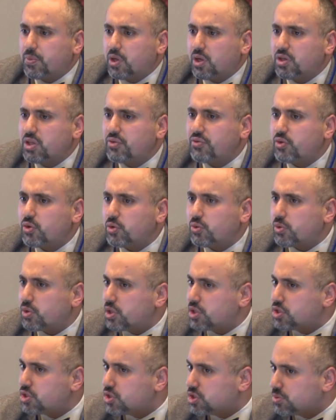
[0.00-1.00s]
a difficult
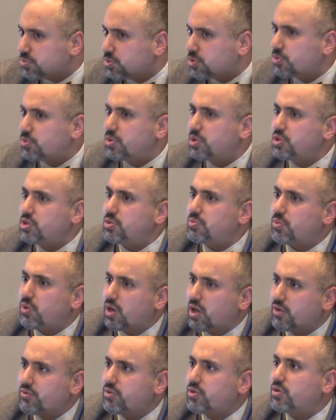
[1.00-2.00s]
relationship with religion
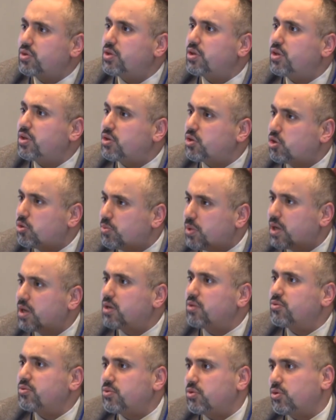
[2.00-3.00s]
privately and go back
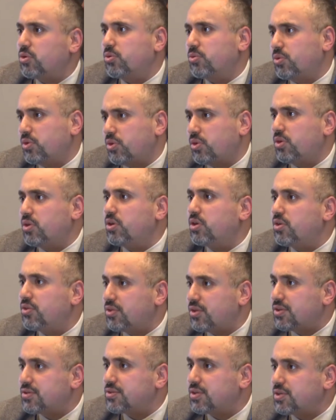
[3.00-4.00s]
and forth with it and
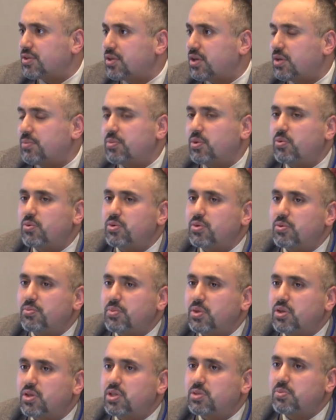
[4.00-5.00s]
things like that.
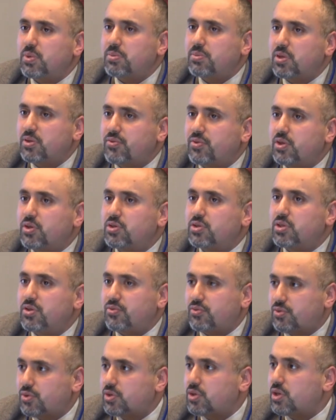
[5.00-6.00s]
But these public figures
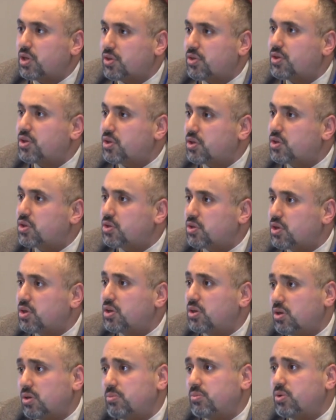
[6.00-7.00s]
have really, I think, done
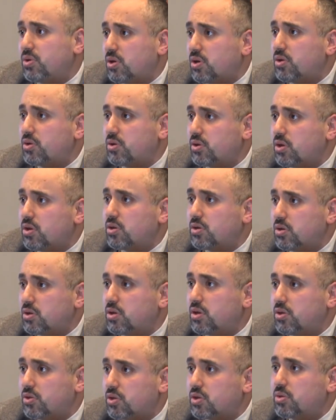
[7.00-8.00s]
a number
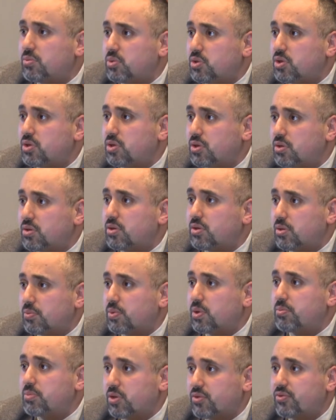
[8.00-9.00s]
on the community, the
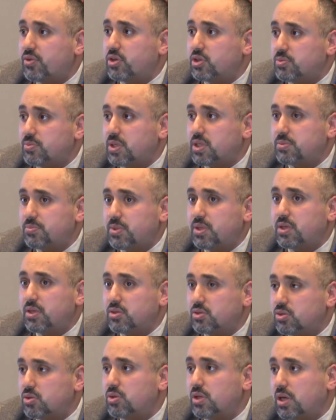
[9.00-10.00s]
public figures, by speaking
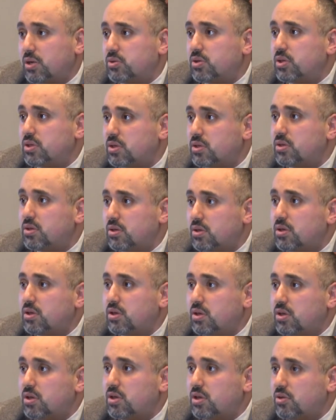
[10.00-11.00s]
so loudly
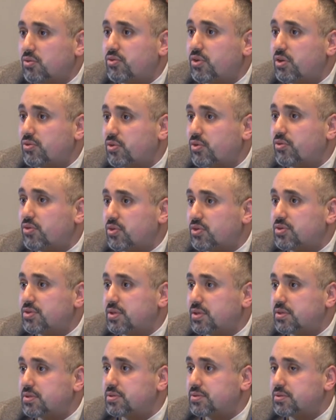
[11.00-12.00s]
in favor of these
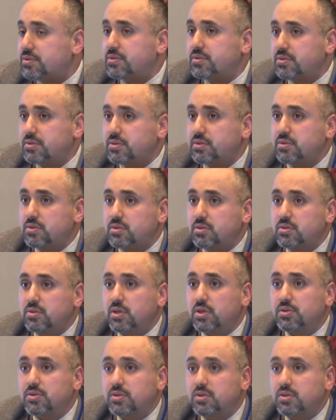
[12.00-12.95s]
things. Yes?